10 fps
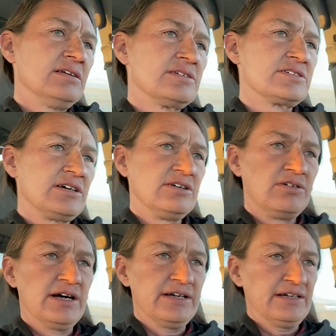So
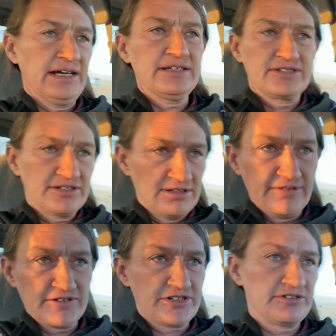I had to turn
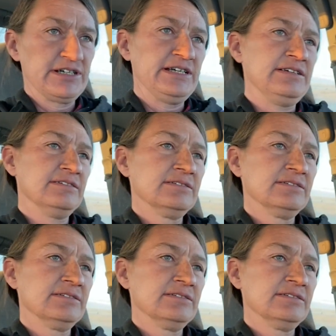off a street,